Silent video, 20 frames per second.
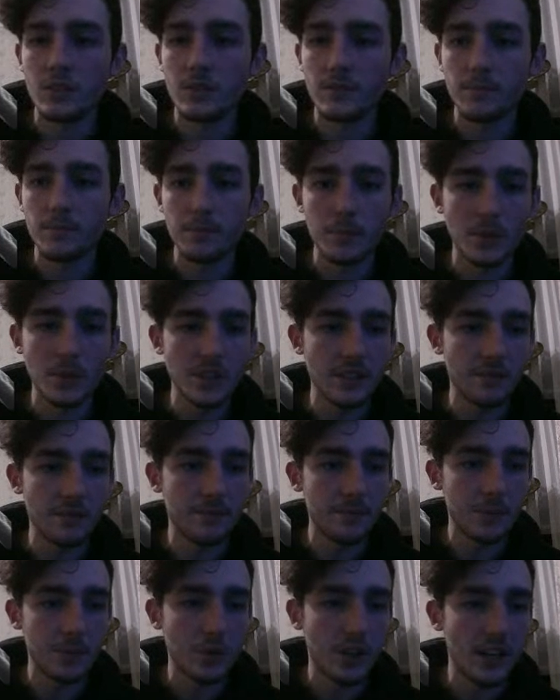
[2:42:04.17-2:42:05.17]
bullet,
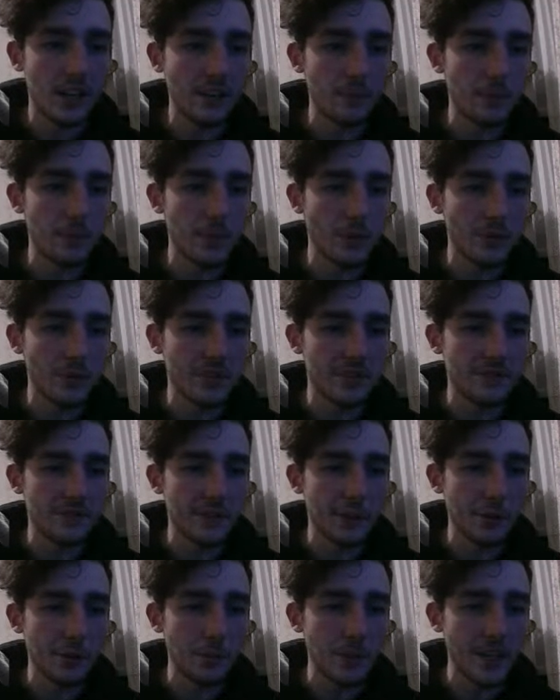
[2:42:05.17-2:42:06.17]
we'll add a ball to
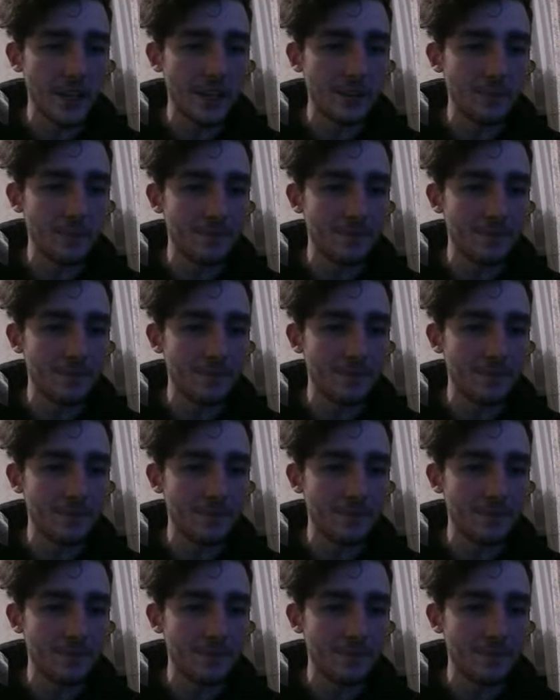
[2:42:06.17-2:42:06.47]
follow player.